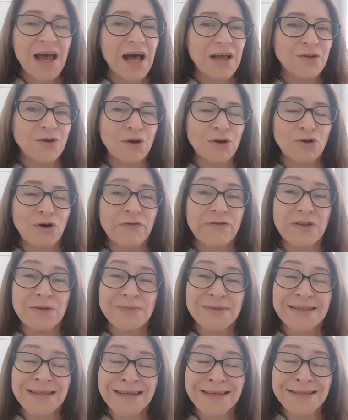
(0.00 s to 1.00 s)
and you can offer them
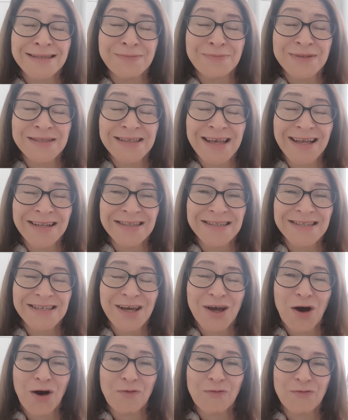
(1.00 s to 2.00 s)
60%
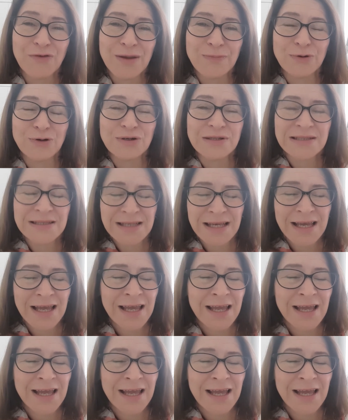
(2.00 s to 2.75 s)
of free books